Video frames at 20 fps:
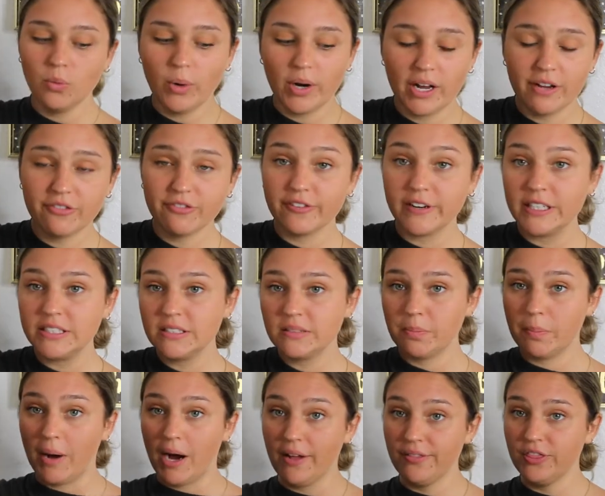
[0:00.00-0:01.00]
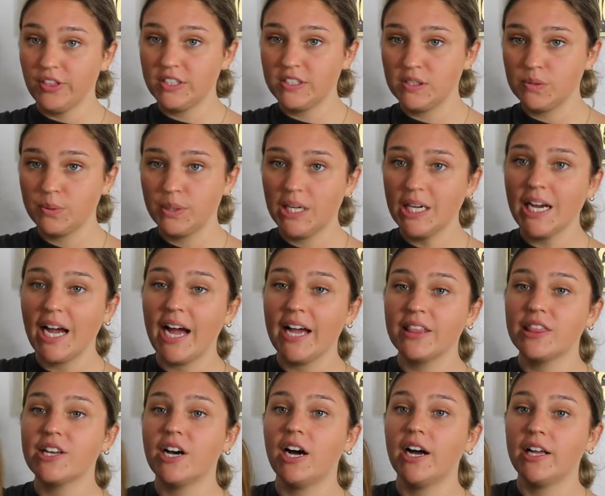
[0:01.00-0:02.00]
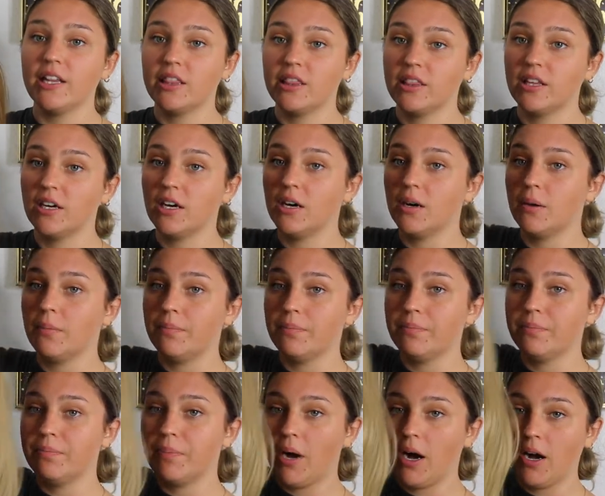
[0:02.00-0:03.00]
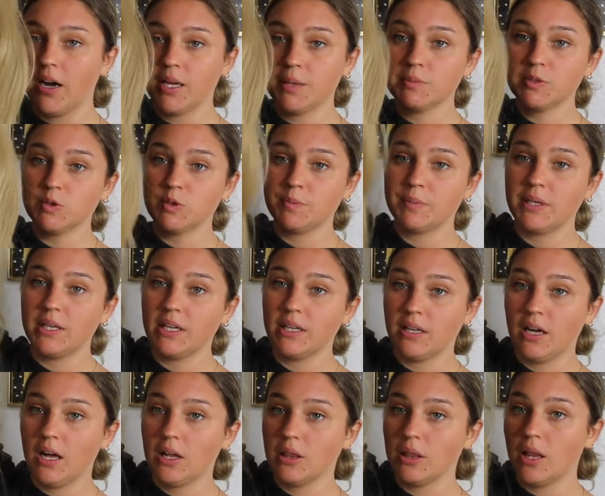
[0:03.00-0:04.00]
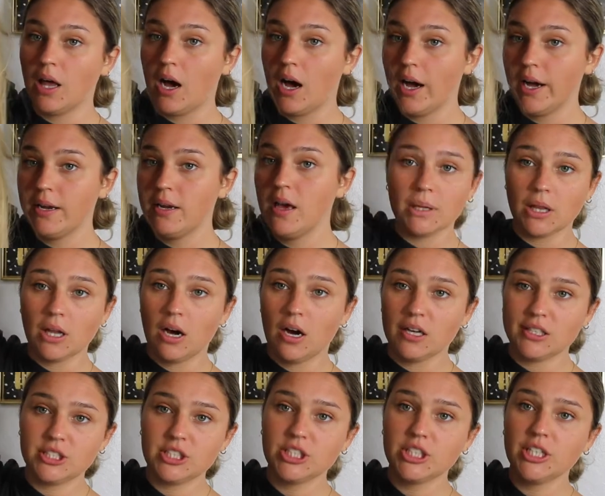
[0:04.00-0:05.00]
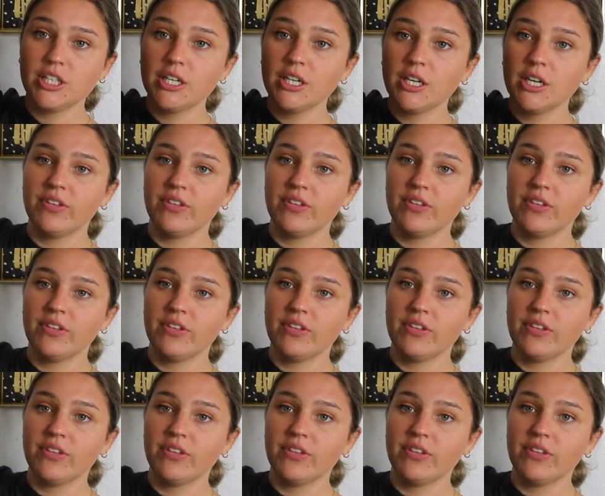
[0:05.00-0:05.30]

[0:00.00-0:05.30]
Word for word: When I first bought this wig, I thought the bottoms would be a lot blonder.